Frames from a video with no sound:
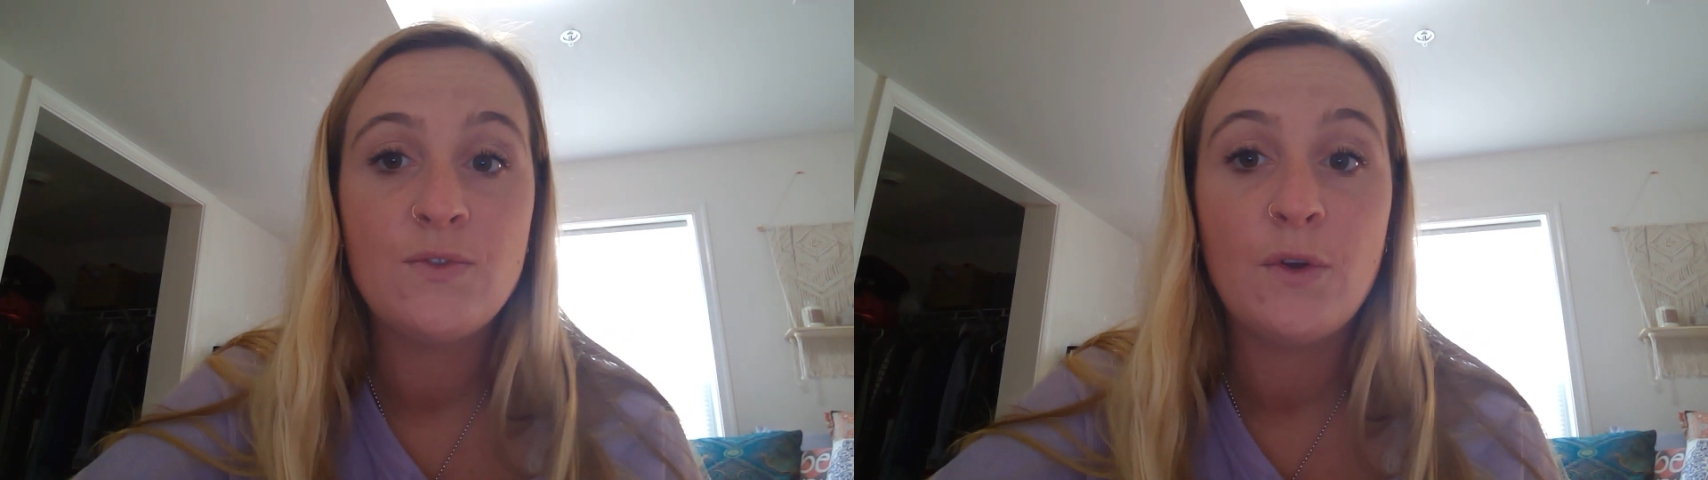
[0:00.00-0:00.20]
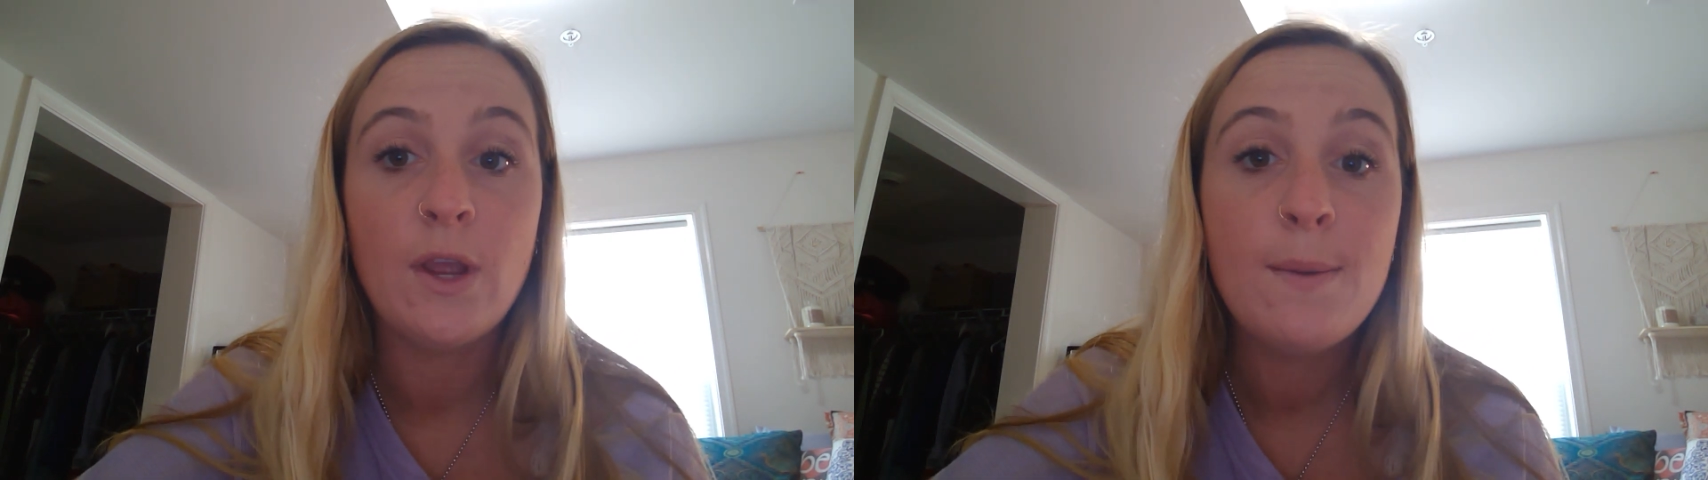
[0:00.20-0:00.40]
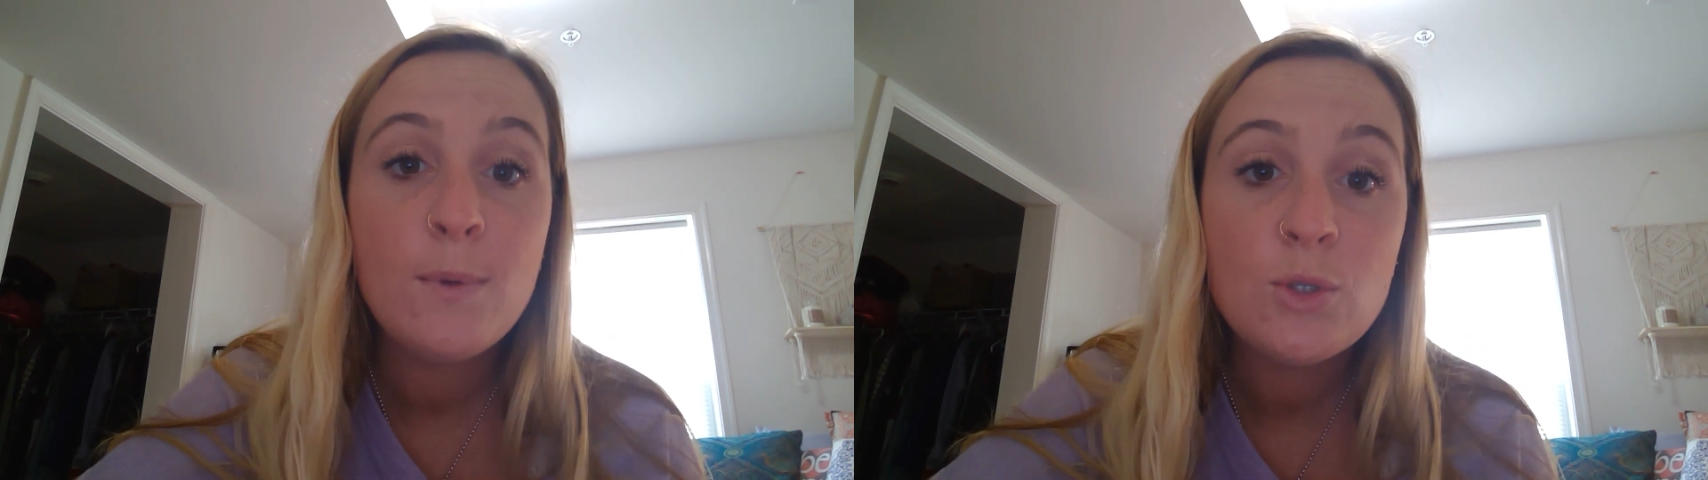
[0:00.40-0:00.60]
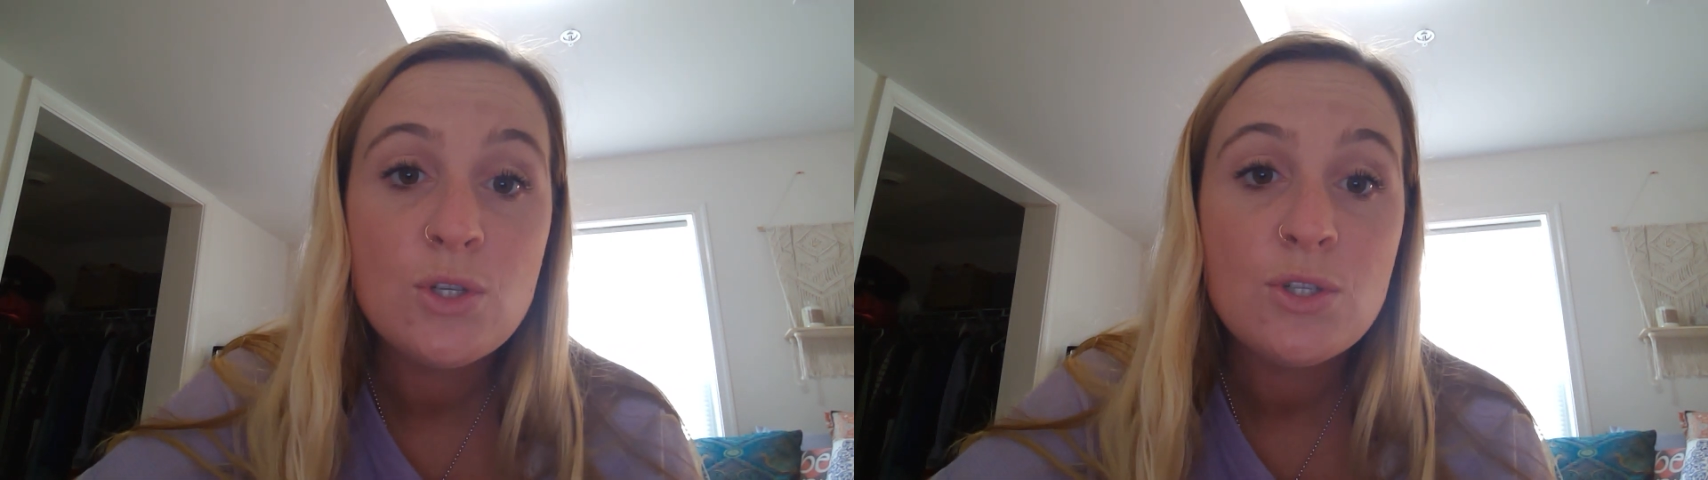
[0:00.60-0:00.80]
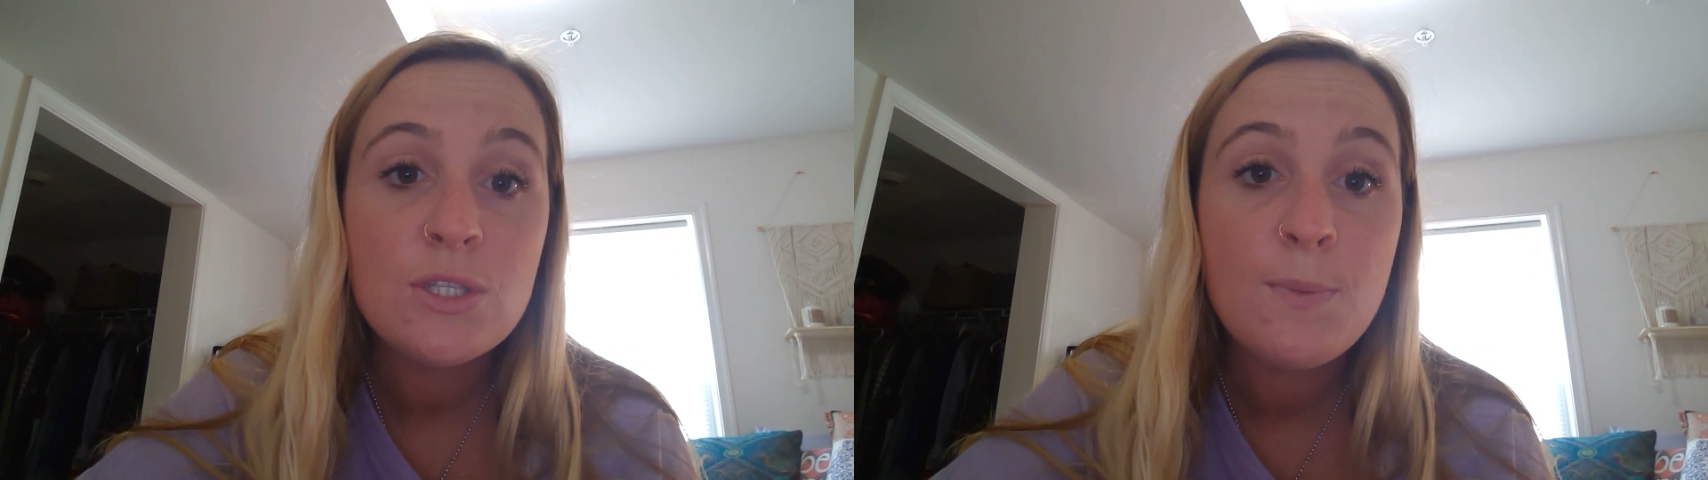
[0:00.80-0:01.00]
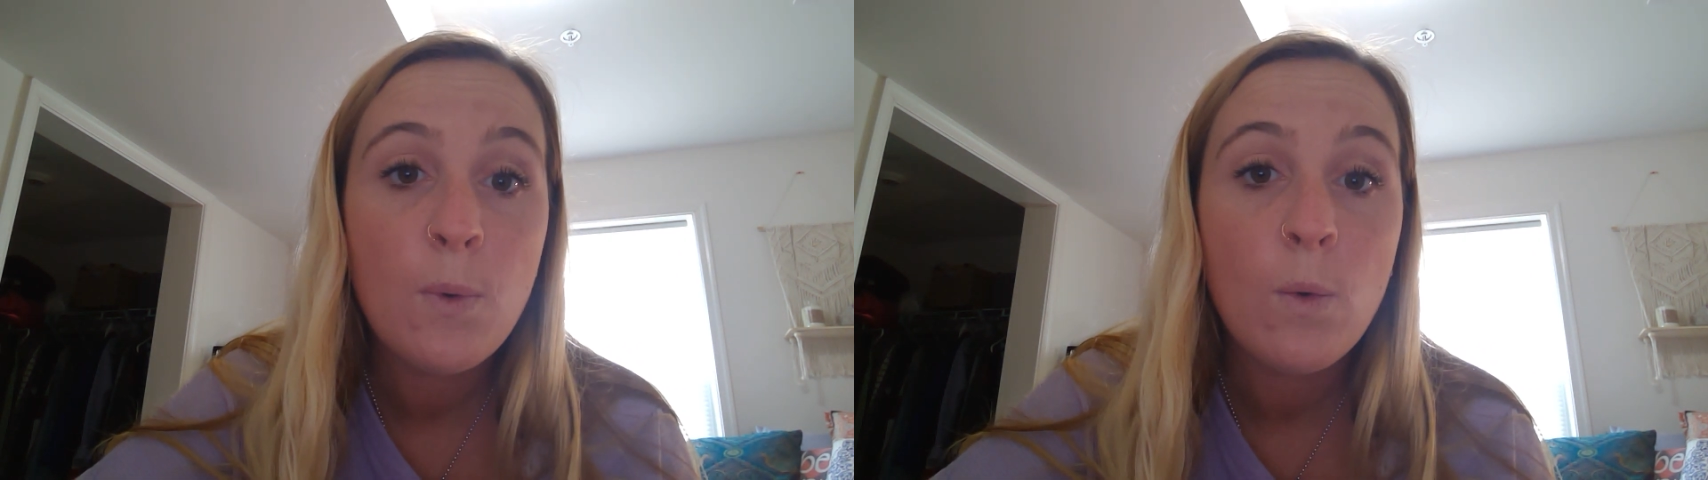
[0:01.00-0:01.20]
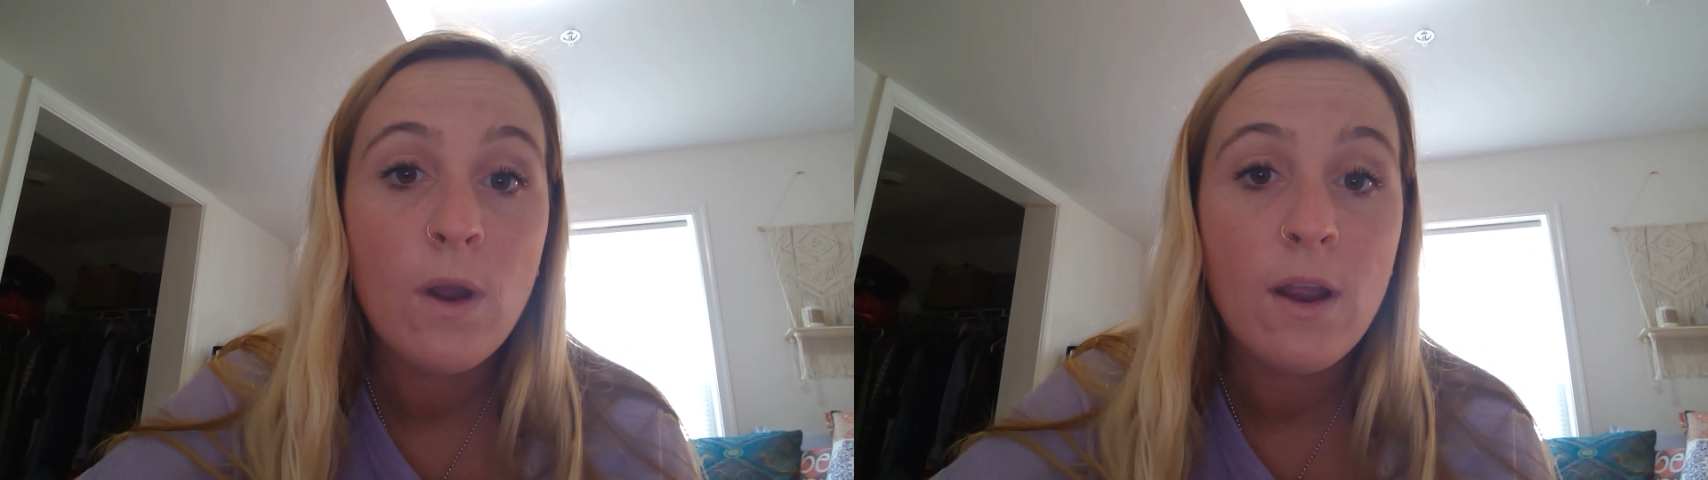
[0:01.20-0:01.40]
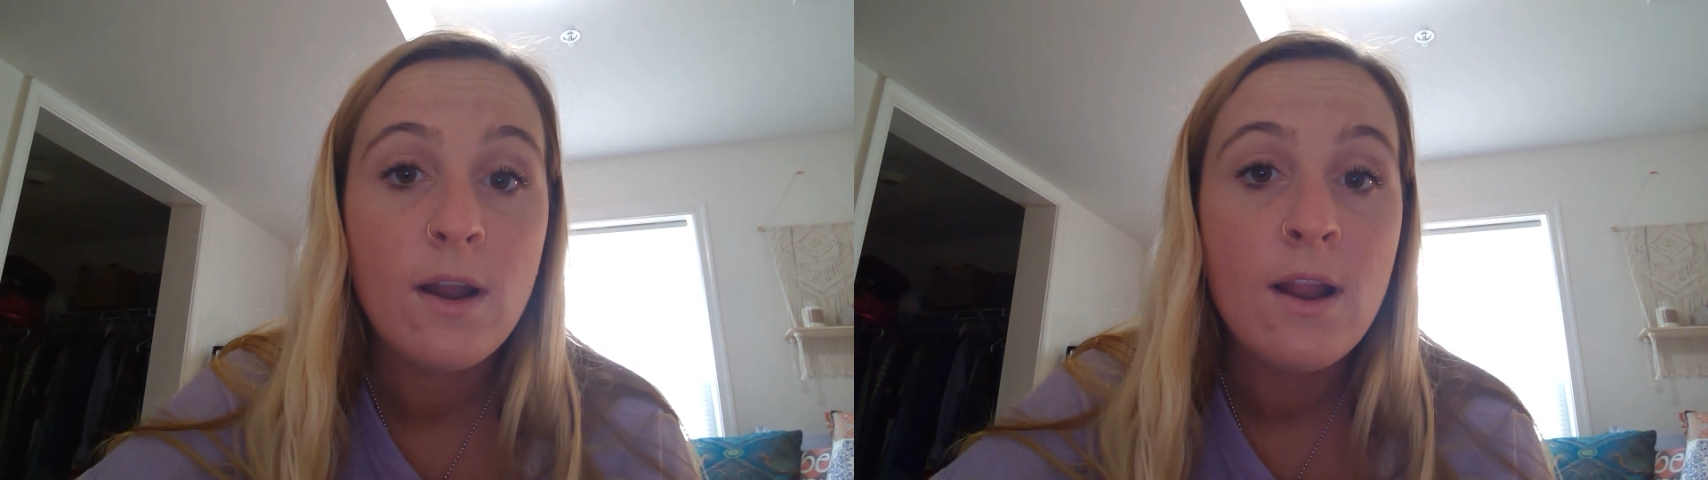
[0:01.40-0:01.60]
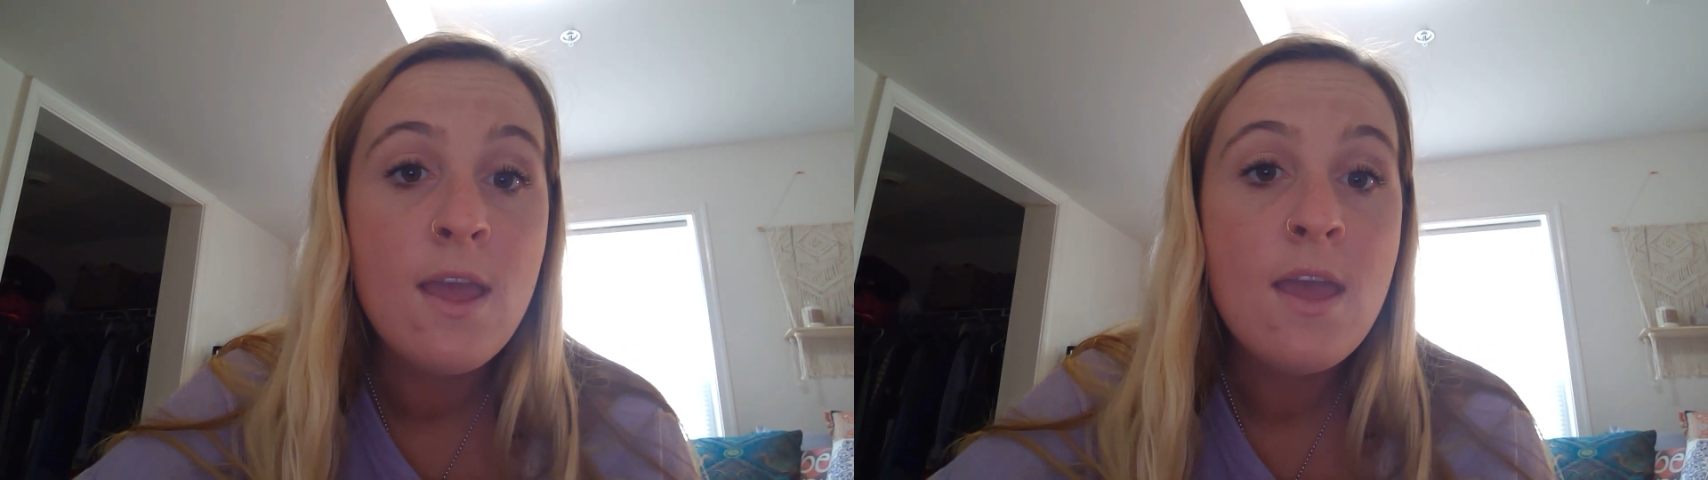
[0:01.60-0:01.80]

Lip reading: for emotional support,